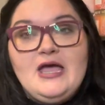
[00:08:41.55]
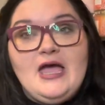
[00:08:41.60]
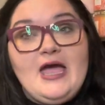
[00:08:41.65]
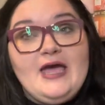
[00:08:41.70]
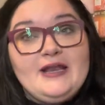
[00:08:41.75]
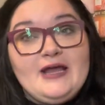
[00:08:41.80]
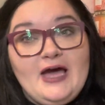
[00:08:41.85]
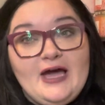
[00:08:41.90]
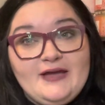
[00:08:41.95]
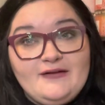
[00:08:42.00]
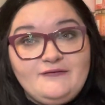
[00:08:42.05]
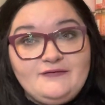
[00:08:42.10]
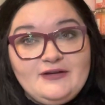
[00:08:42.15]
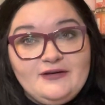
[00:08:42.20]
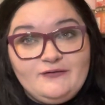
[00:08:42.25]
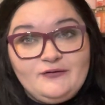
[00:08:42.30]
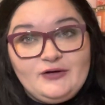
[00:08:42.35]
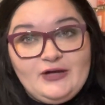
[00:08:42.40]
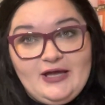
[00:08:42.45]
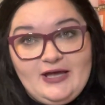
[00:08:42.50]
And I've
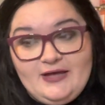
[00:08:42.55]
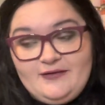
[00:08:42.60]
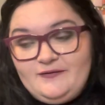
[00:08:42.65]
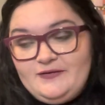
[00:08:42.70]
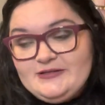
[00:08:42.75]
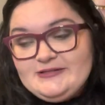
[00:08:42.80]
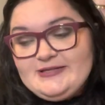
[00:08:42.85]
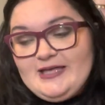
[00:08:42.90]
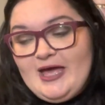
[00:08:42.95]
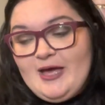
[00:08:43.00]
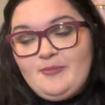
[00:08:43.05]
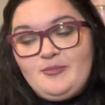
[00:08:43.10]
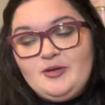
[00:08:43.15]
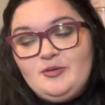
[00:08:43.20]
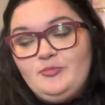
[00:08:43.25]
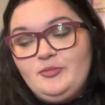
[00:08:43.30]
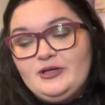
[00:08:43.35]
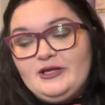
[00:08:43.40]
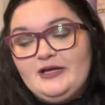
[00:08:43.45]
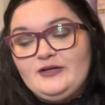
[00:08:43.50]
never had this
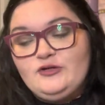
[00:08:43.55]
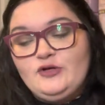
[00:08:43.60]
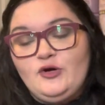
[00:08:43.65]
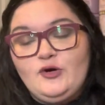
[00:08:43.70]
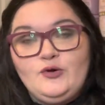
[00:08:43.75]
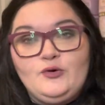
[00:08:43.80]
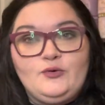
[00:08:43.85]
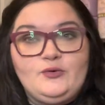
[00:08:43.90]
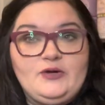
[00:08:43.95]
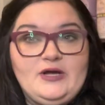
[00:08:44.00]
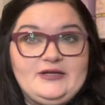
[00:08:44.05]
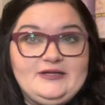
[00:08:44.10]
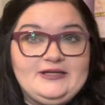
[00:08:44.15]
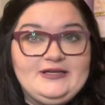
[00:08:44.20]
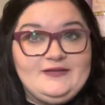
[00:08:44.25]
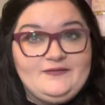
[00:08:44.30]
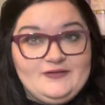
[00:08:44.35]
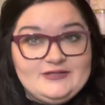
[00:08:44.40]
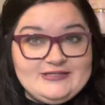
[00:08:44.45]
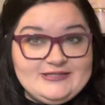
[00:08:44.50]
happen, but I know, and
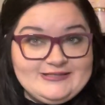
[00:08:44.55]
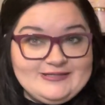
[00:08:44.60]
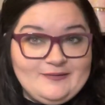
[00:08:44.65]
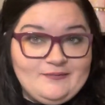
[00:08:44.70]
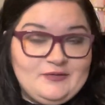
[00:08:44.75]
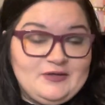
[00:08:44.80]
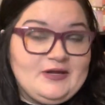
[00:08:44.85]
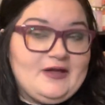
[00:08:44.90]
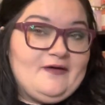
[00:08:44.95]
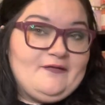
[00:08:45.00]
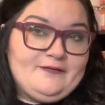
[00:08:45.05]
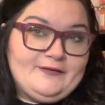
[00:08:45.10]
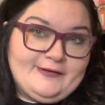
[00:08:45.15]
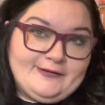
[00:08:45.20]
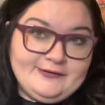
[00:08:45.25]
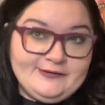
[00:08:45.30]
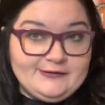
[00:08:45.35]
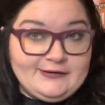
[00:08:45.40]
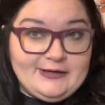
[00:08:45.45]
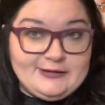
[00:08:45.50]
again, this is something on
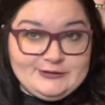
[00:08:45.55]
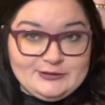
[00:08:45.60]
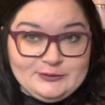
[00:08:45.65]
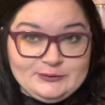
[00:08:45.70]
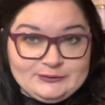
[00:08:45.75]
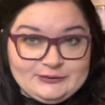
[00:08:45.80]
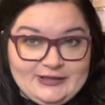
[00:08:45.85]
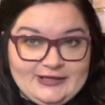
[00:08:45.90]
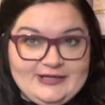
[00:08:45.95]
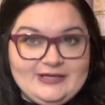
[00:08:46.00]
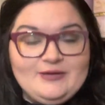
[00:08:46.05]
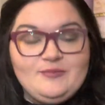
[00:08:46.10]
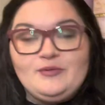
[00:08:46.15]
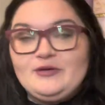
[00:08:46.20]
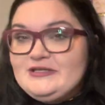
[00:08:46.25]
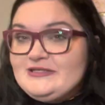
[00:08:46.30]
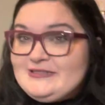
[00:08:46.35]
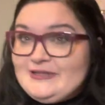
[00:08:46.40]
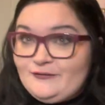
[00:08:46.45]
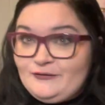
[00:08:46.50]
the, I don't like,
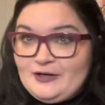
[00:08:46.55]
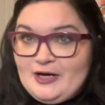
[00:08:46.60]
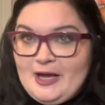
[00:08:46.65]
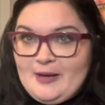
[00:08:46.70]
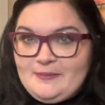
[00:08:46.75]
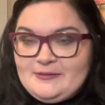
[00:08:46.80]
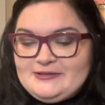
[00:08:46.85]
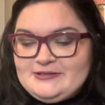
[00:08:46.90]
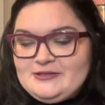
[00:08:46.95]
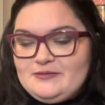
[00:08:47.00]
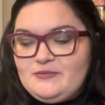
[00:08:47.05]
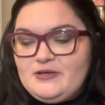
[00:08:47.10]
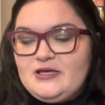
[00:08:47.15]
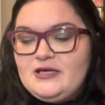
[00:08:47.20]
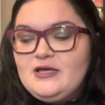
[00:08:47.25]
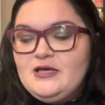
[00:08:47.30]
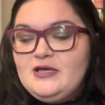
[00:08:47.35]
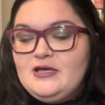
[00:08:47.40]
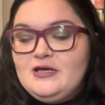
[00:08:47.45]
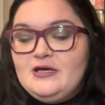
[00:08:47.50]
but it's never happened to me.